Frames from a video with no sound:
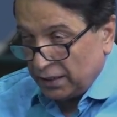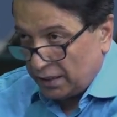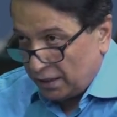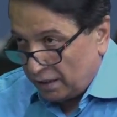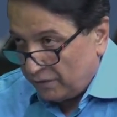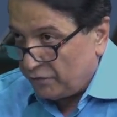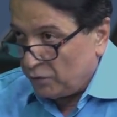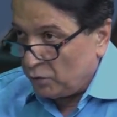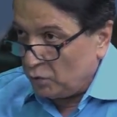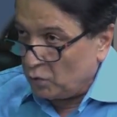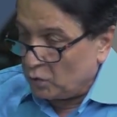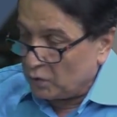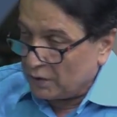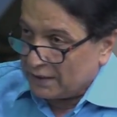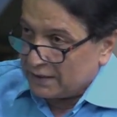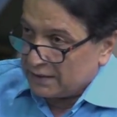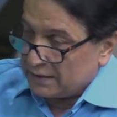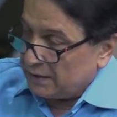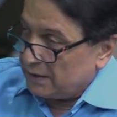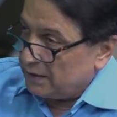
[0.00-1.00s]
If you
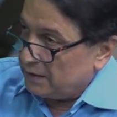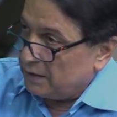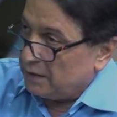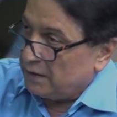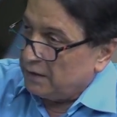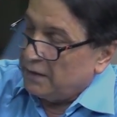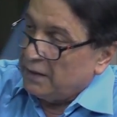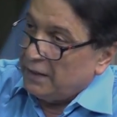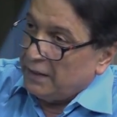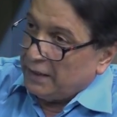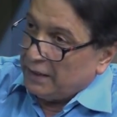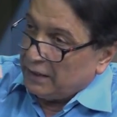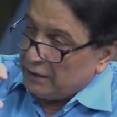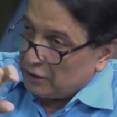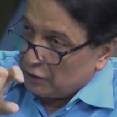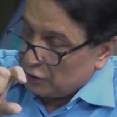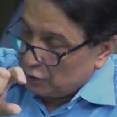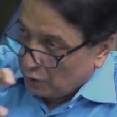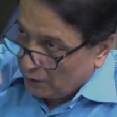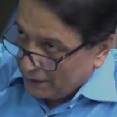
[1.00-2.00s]
notice in the
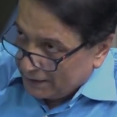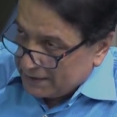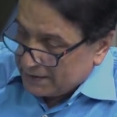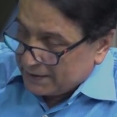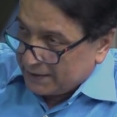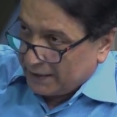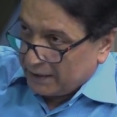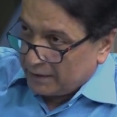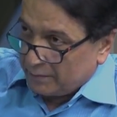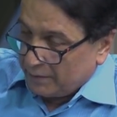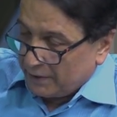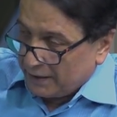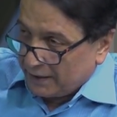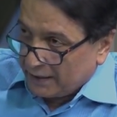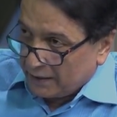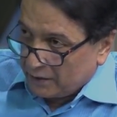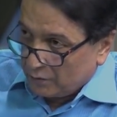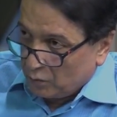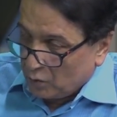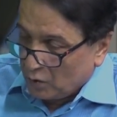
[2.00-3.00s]
joint statement
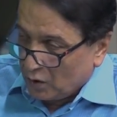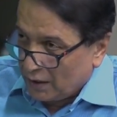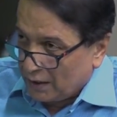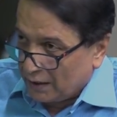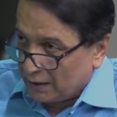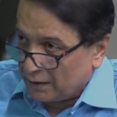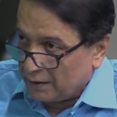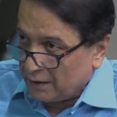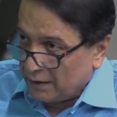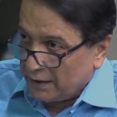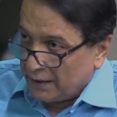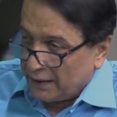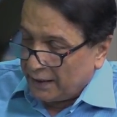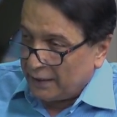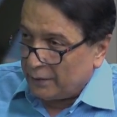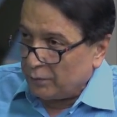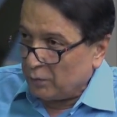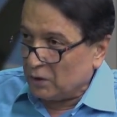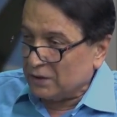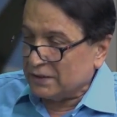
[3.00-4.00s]
at Wuhan,
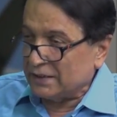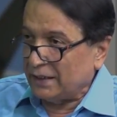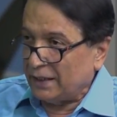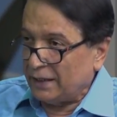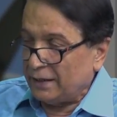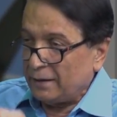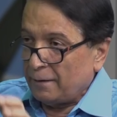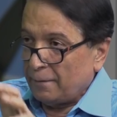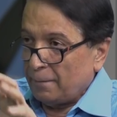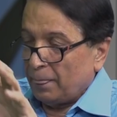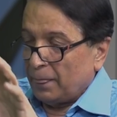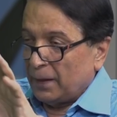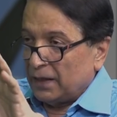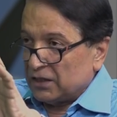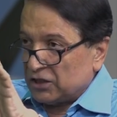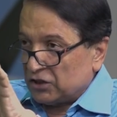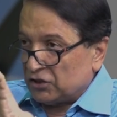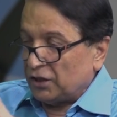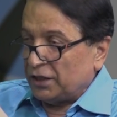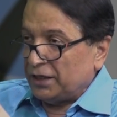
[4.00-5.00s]
it was said,
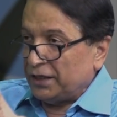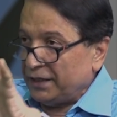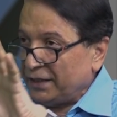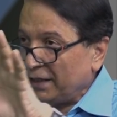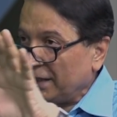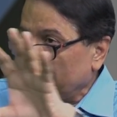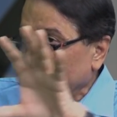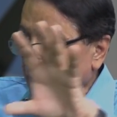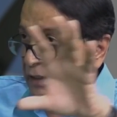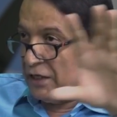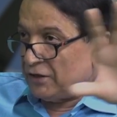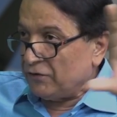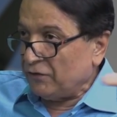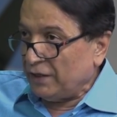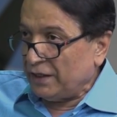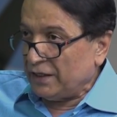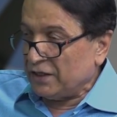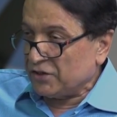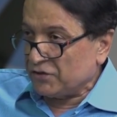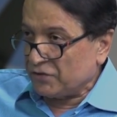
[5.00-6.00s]
strategic
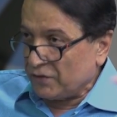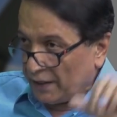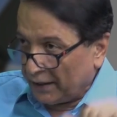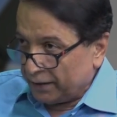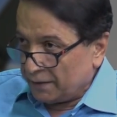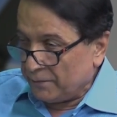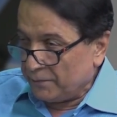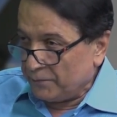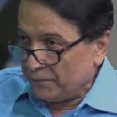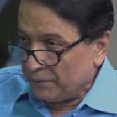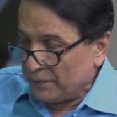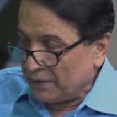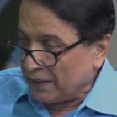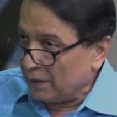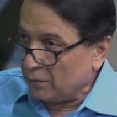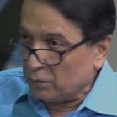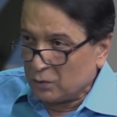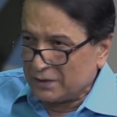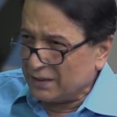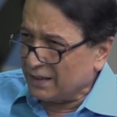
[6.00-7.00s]
military restraint.
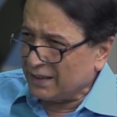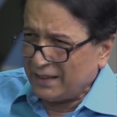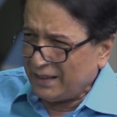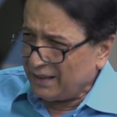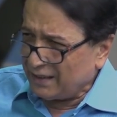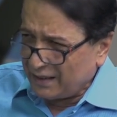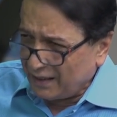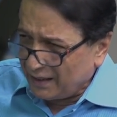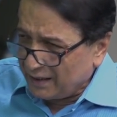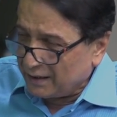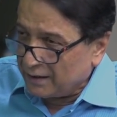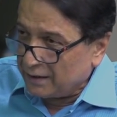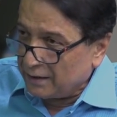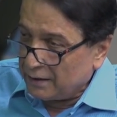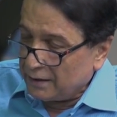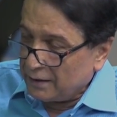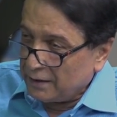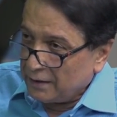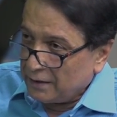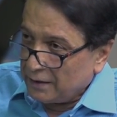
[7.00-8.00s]
That was the key thing.
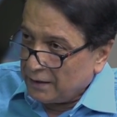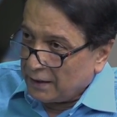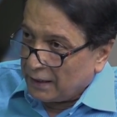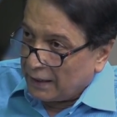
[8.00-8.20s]
Right.